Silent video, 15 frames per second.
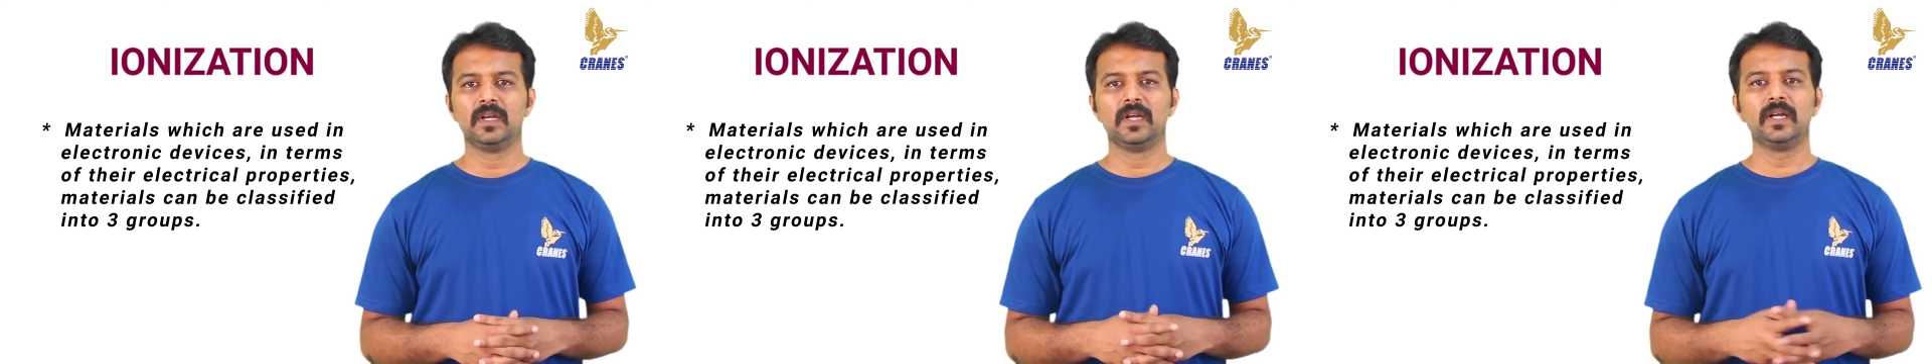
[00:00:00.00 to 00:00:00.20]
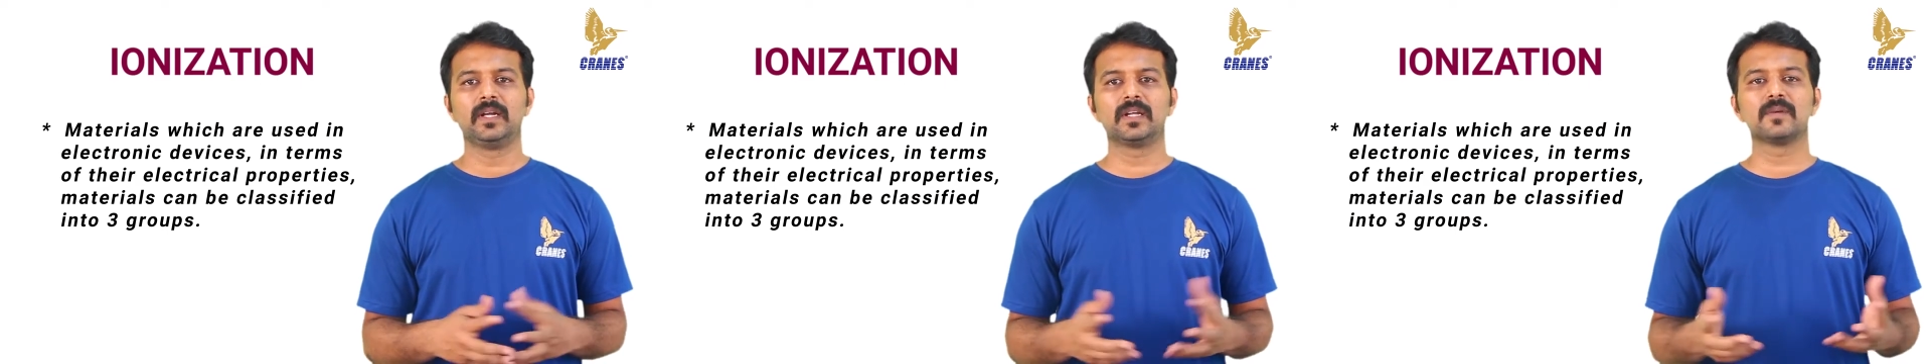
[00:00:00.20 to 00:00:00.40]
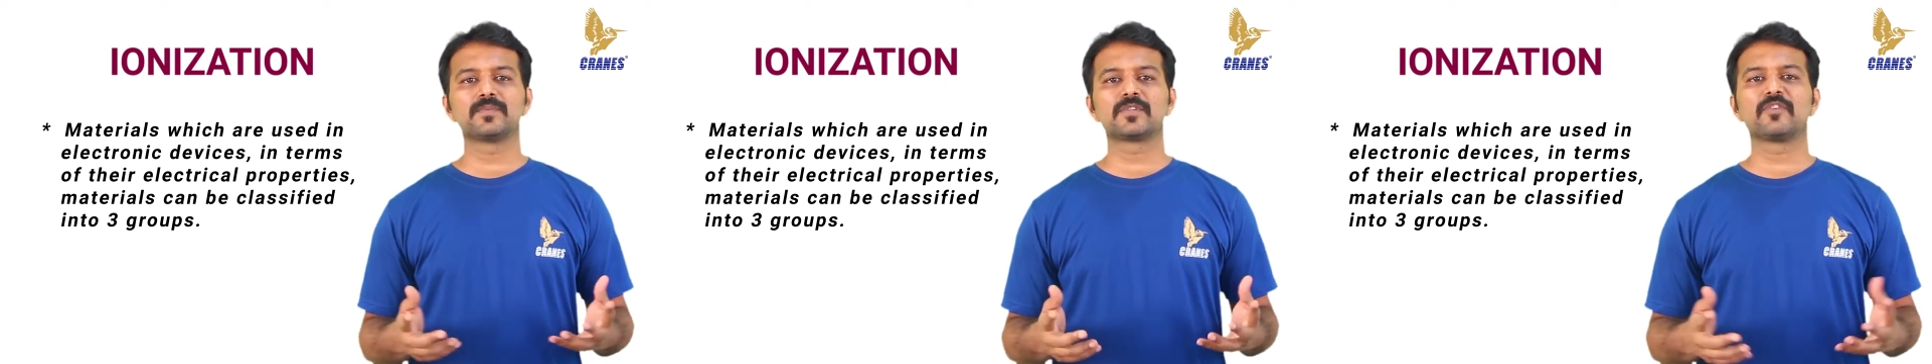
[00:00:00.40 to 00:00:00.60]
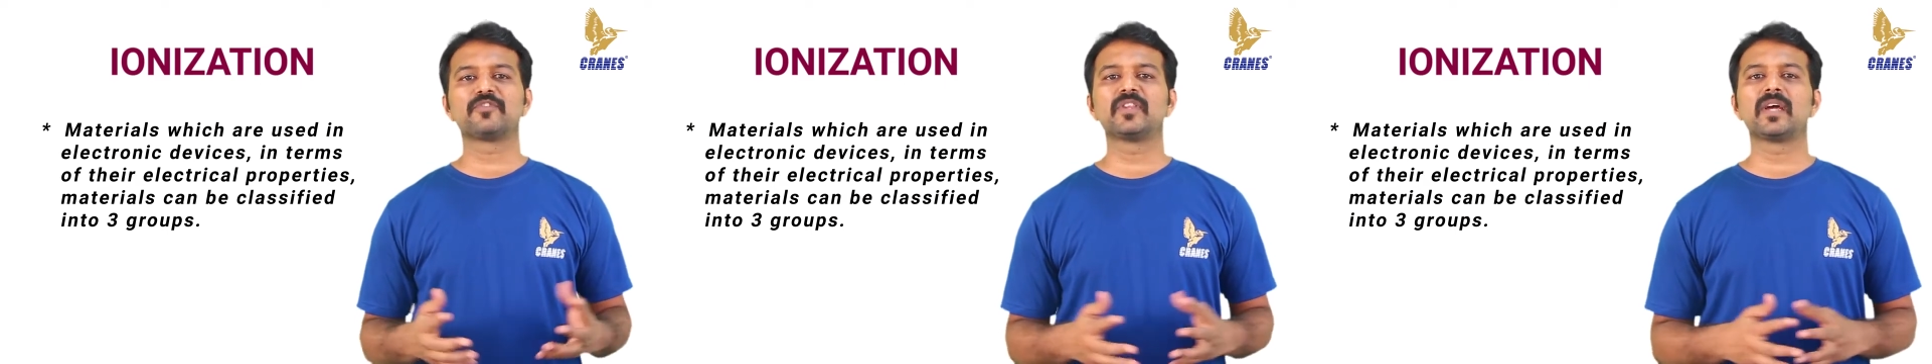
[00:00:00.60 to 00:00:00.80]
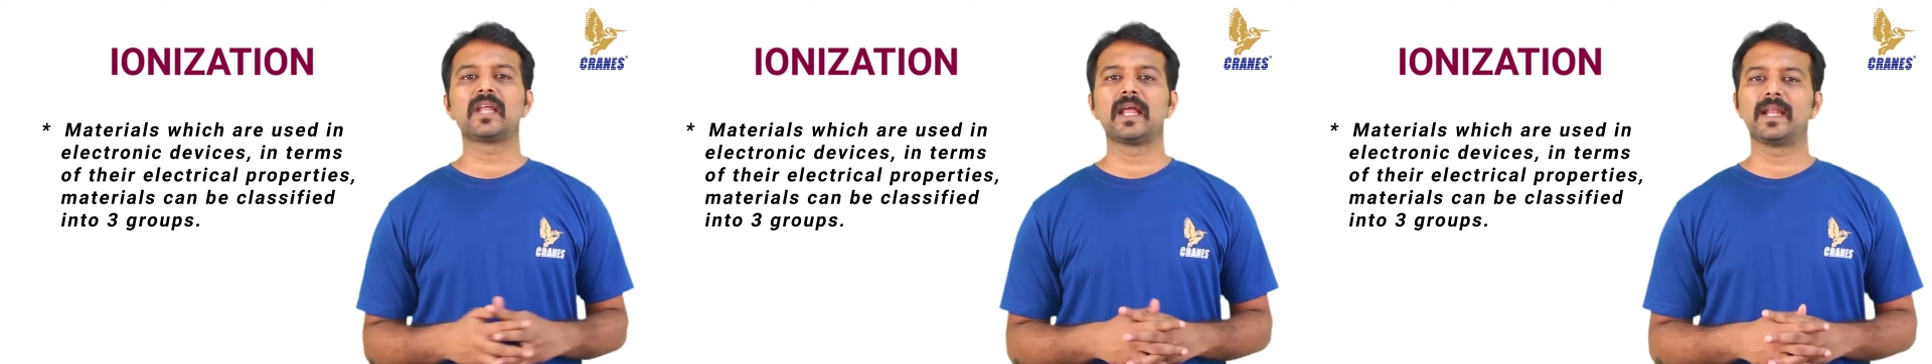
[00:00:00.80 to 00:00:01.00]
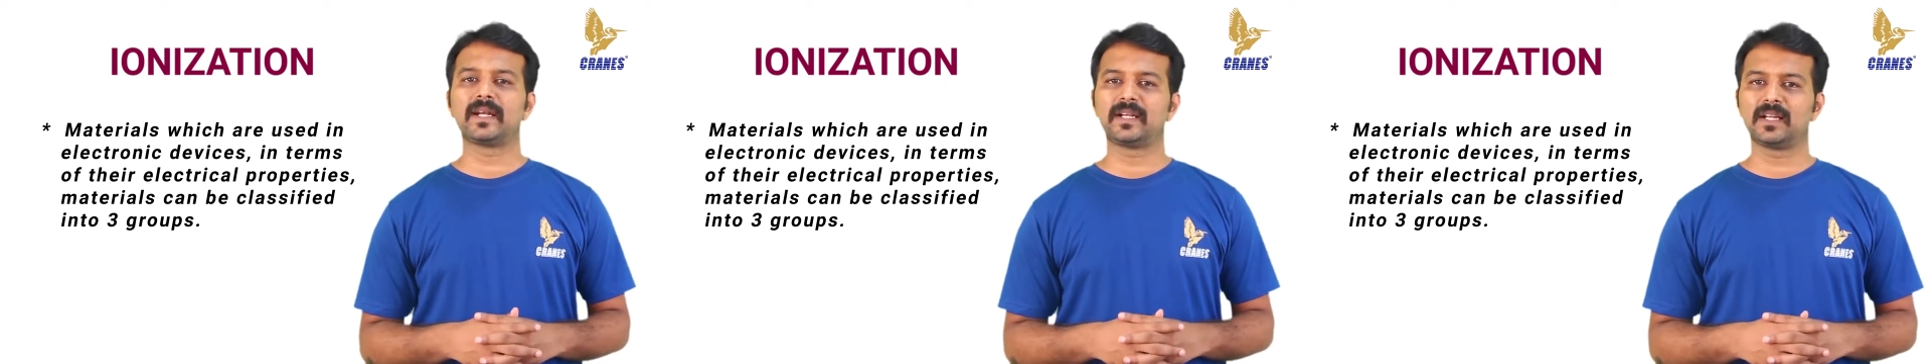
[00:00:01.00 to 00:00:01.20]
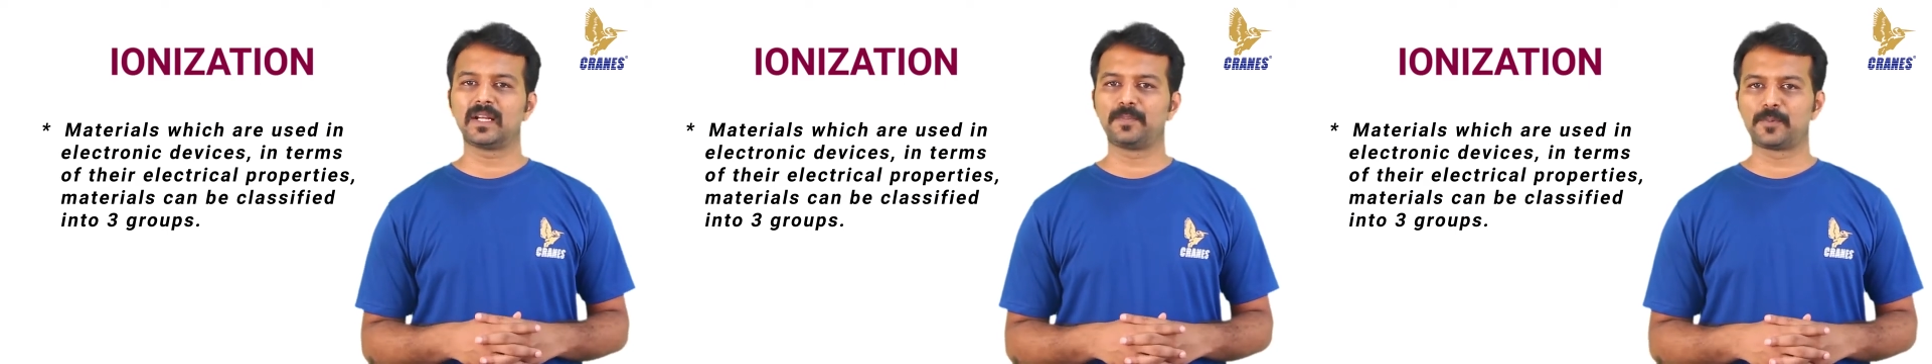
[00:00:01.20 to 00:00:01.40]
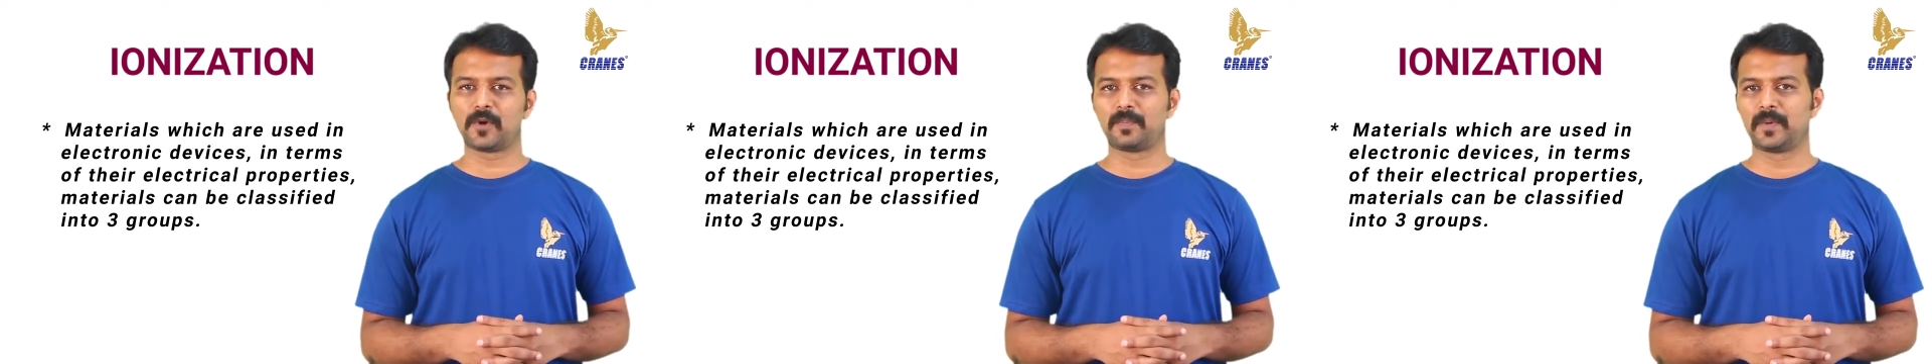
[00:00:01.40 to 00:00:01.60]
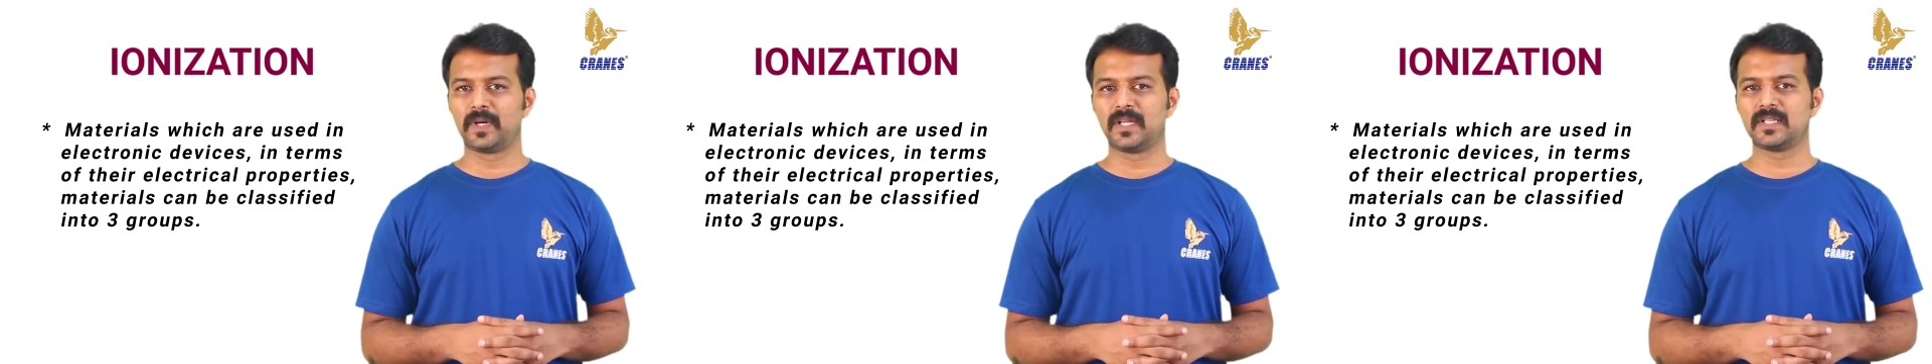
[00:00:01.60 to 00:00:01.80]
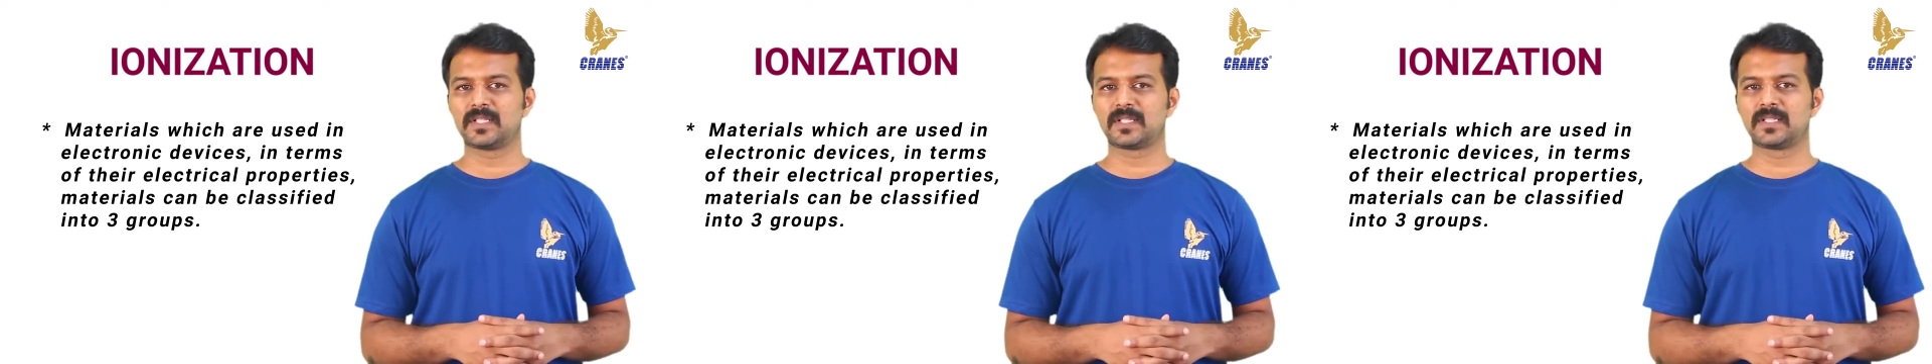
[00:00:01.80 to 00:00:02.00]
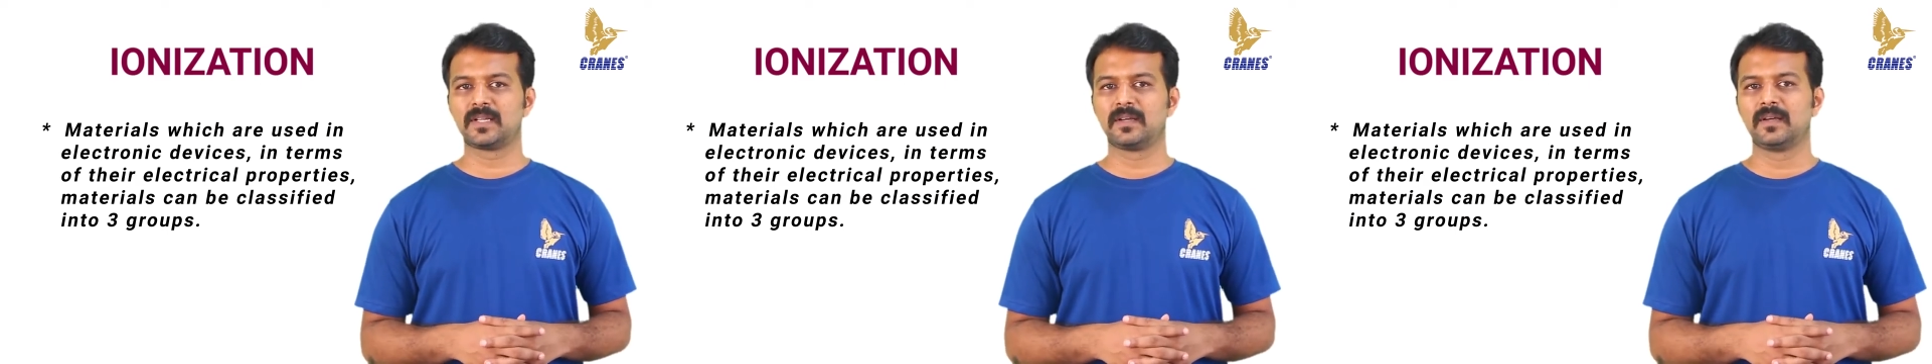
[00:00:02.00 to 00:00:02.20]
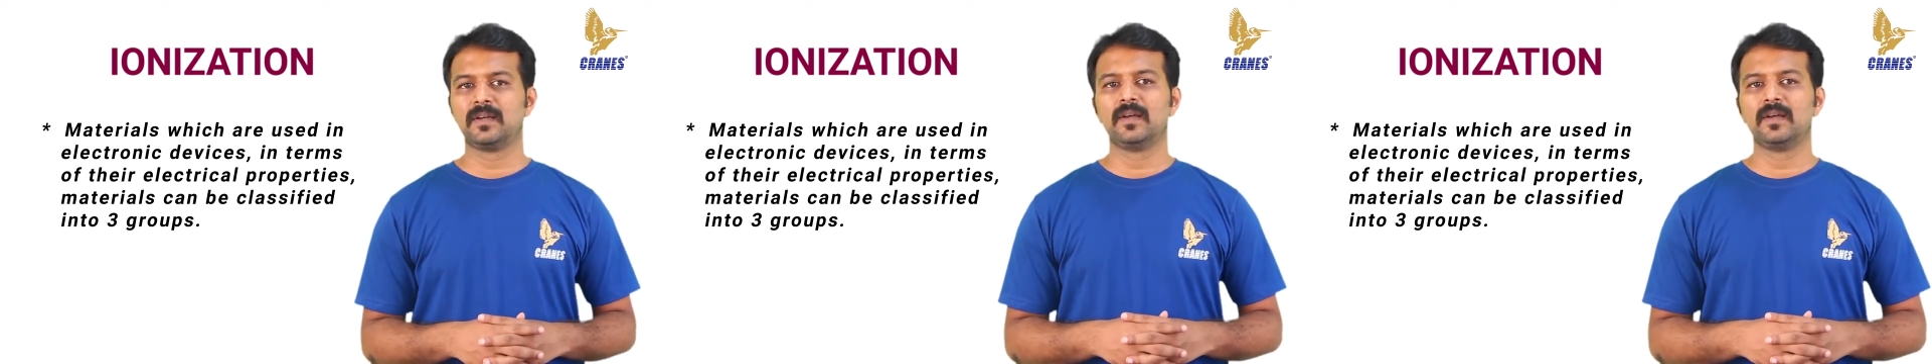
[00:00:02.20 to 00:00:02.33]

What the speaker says: In terms of their electrical properties,